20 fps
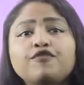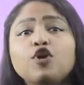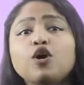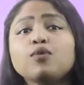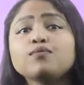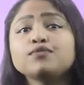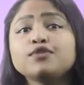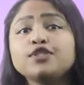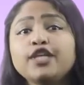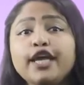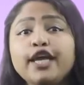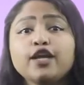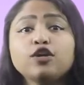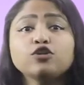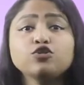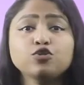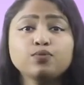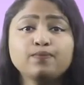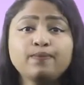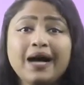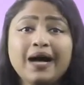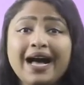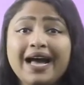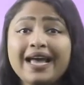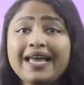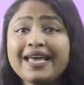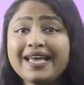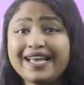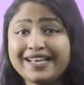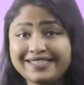from 0 to
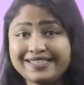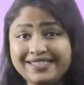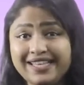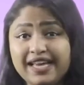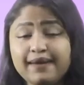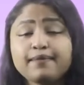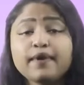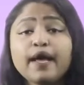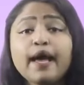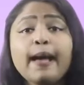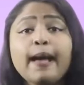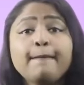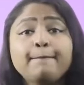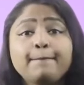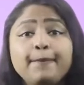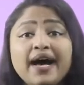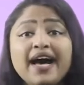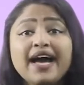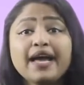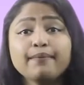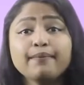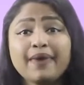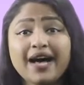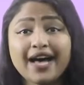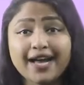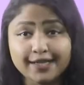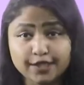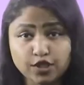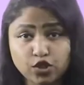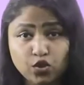pi except pi
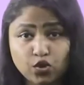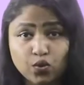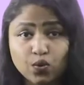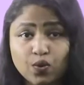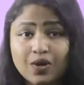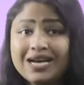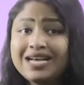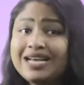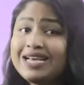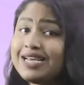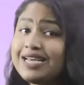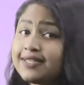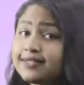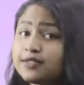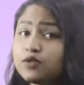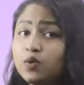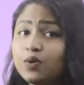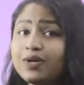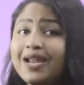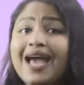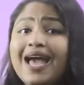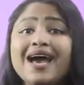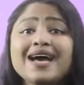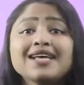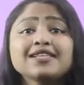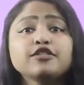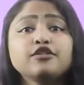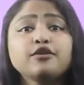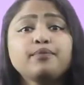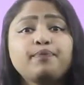by 2 is known
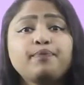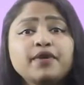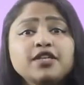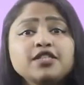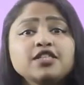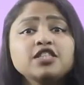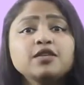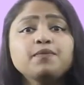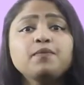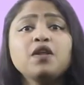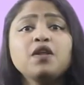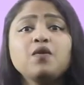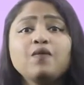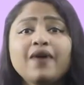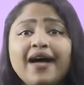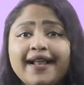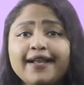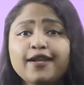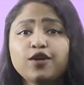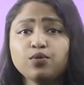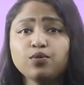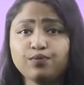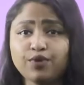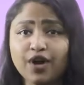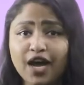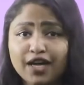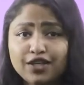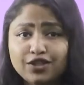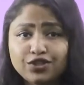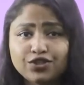as the principal value
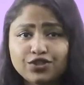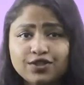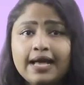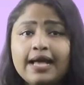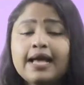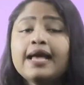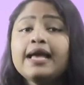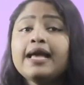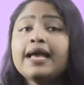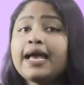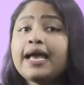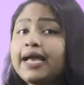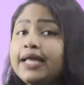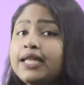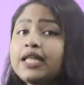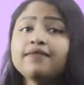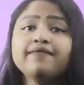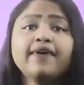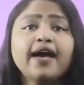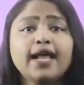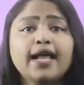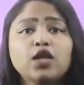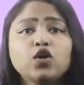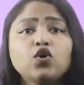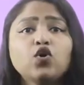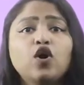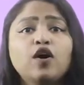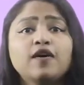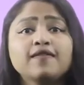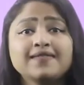branch. Any
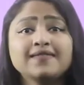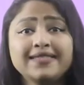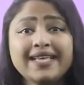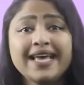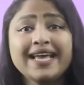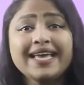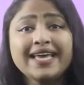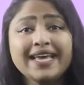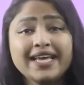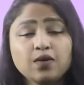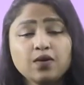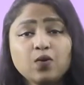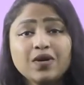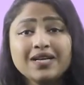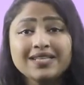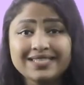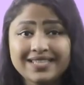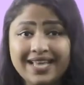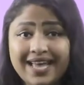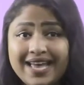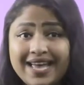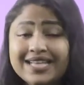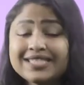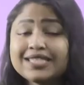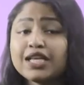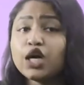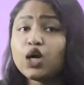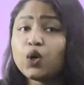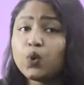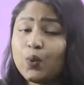value of sec inverse x
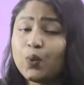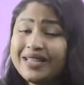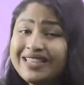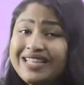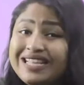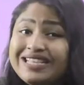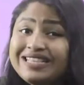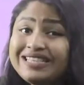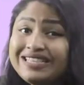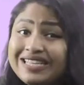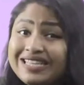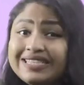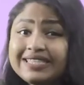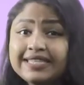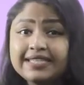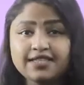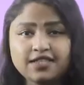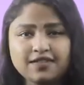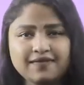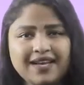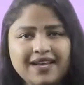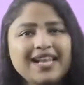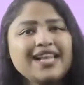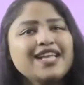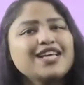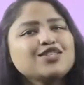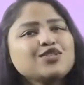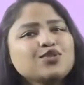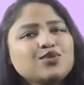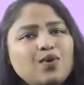within this
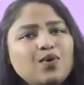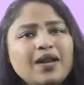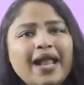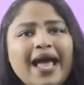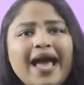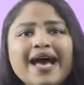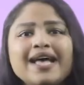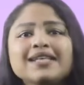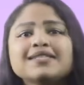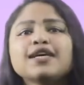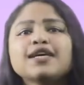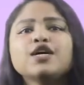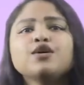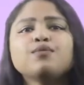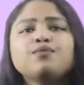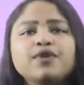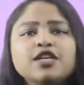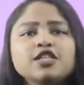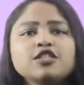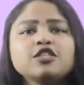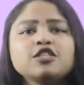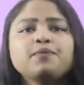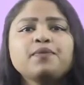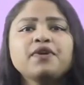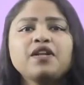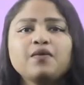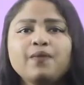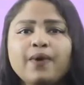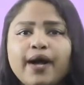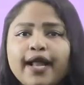interval is known as
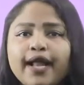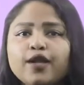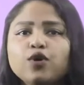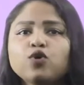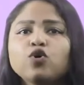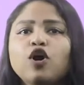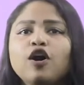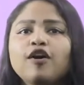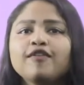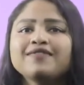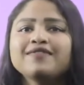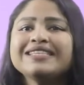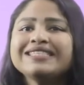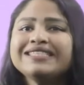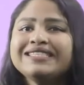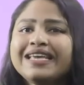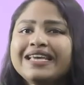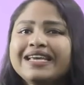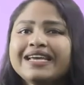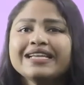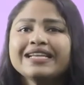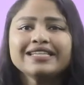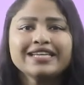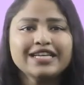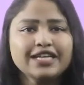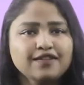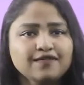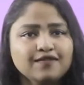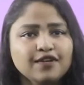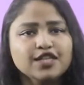principal value of the
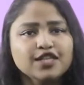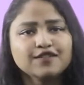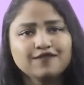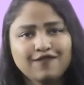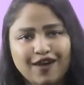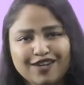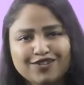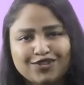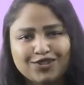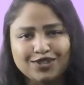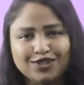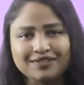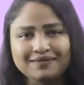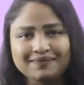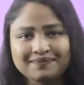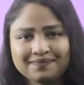secant inverse function.